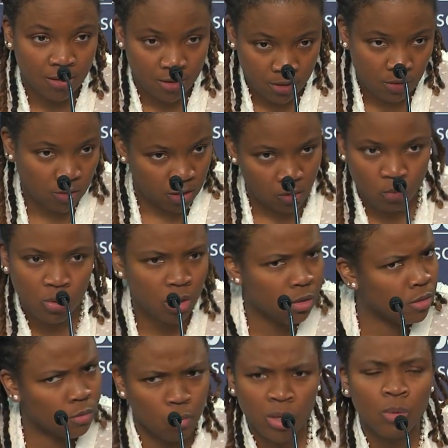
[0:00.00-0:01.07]
and
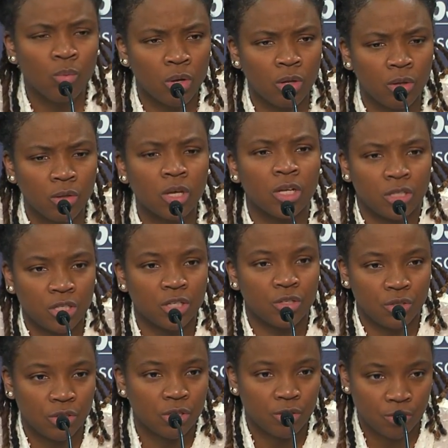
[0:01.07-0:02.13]
we will
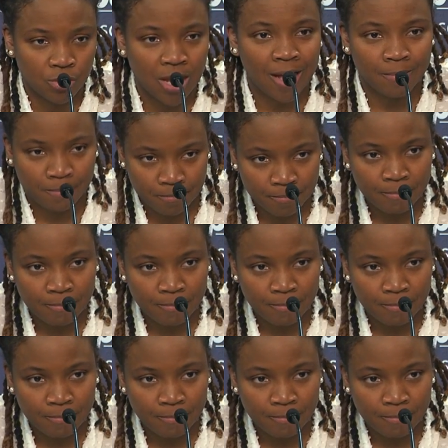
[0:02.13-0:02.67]
continue to do that.